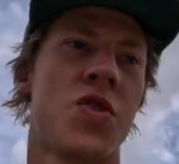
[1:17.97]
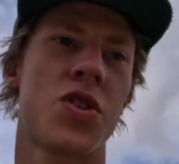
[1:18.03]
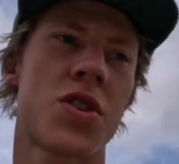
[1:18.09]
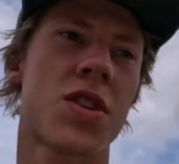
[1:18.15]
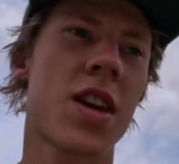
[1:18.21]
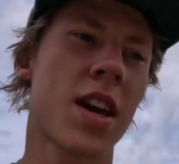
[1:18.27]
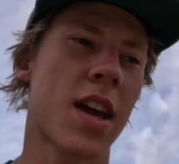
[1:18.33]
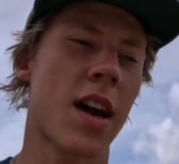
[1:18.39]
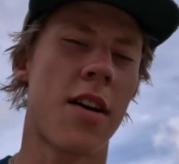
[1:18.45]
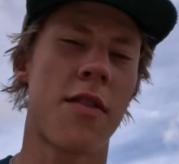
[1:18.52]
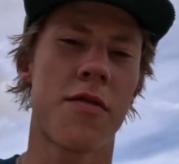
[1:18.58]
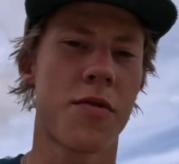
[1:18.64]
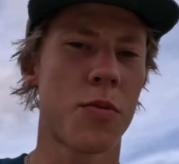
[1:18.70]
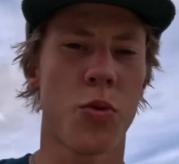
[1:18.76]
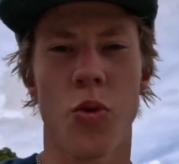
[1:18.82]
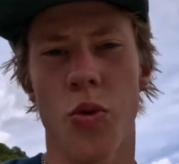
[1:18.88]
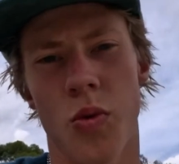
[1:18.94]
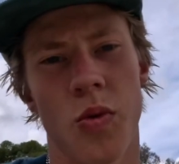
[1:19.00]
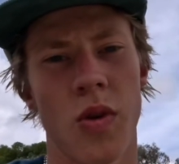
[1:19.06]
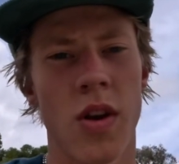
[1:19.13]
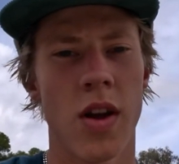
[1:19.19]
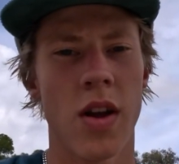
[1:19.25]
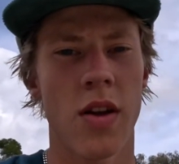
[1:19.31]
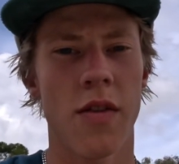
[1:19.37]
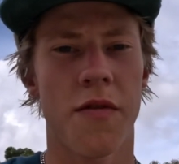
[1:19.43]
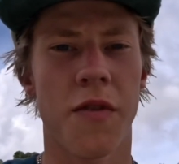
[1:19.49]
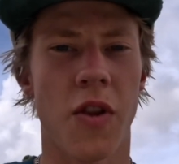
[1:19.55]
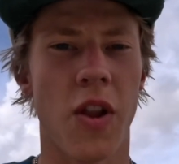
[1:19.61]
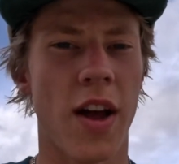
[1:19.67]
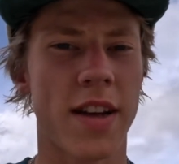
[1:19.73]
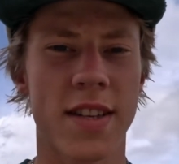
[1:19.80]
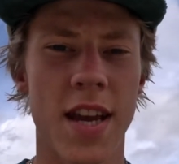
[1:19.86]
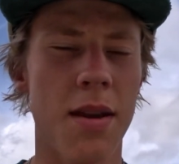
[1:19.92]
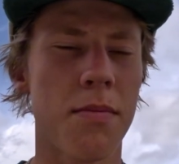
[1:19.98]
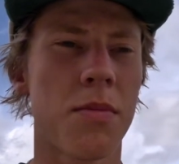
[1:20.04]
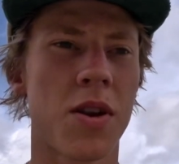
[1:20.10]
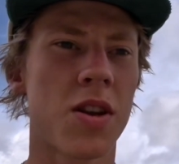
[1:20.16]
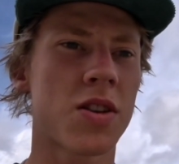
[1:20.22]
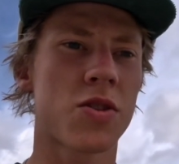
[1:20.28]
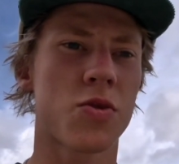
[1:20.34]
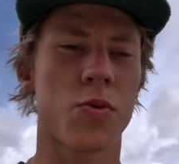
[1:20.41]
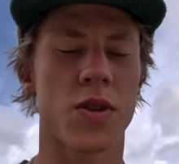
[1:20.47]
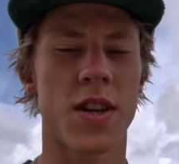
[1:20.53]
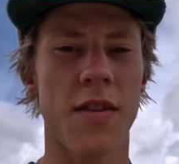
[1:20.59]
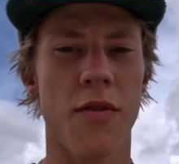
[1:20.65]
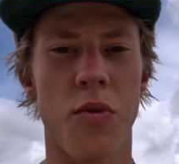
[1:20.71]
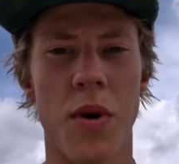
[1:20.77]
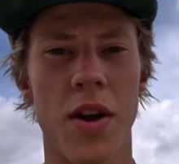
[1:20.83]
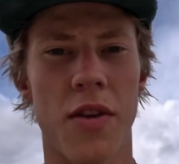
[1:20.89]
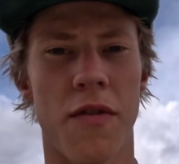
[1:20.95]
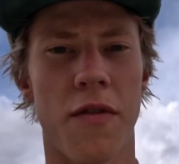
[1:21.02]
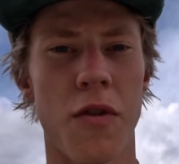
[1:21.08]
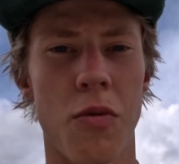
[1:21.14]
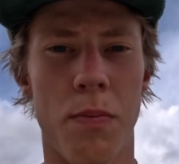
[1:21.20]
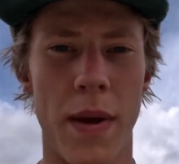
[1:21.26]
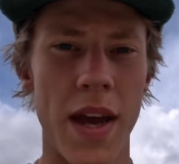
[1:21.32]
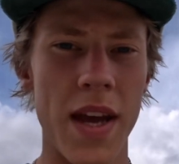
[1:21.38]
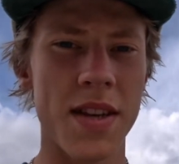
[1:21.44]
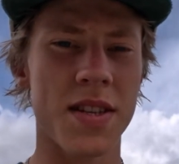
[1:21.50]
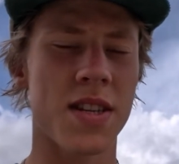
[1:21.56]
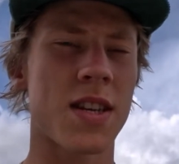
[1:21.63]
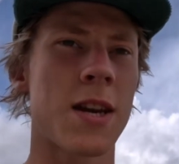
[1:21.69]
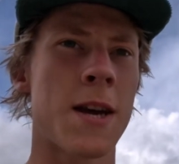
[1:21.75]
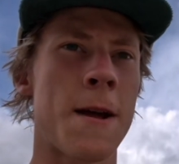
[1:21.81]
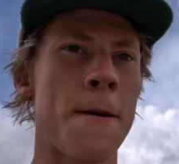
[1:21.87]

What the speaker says: Just get comfortable for like 10 minutes, whichever way you feel best.